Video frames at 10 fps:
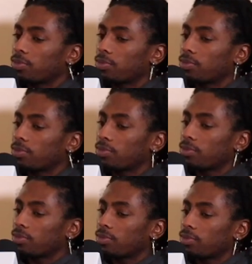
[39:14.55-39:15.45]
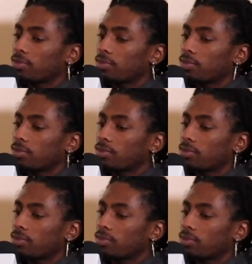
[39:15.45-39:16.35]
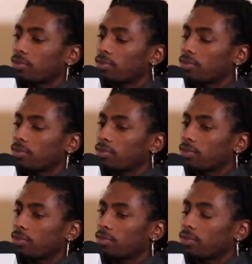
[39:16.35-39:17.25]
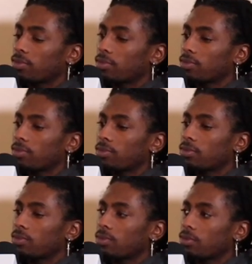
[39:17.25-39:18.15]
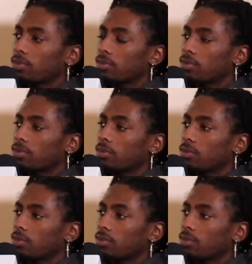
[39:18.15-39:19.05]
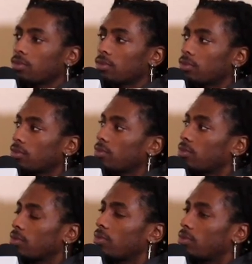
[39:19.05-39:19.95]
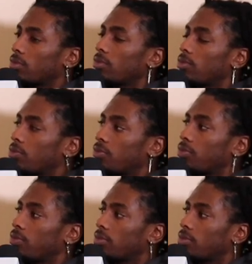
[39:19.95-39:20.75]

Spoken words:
(not speaking)